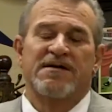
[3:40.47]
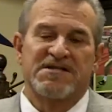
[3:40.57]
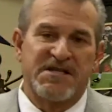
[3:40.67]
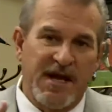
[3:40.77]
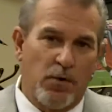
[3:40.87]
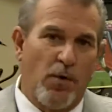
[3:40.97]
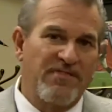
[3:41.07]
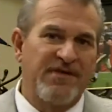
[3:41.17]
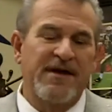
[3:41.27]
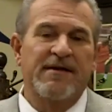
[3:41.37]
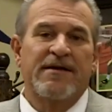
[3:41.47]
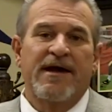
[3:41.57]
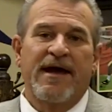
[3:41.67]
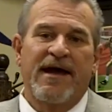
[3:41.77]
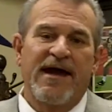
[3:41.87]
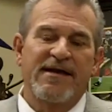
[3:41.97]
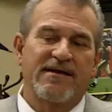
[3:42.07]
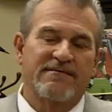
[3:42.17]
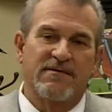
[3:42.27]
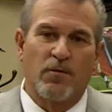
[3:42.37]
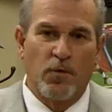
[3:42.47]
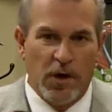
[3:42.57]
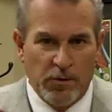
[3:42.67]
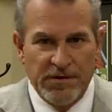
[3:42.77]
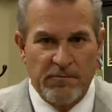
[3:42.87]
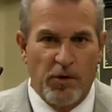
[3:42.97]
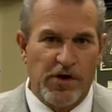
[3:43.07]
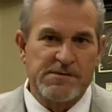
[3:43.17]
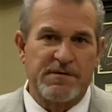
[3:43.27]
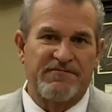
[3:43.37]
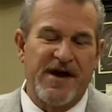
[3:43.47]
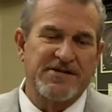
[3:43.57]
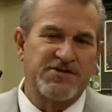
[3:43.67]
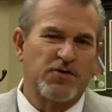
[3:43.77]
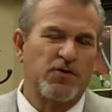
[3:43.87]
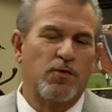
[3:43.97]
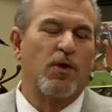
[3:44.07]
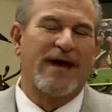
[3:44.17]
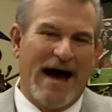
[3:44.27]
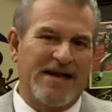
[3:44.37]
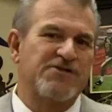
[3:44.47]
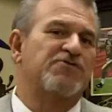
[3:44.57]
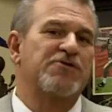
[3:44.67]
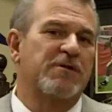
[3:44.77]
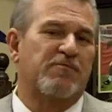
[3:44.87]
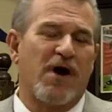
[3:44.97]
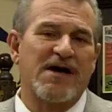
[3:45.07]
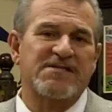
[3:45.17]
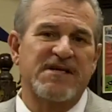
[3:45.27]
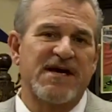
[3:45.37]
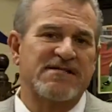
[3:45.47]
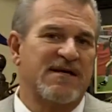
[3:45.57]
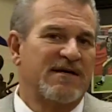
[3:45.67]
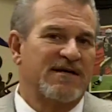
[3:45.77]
Stick with it and work with a mortgage professional who will guide you through the process.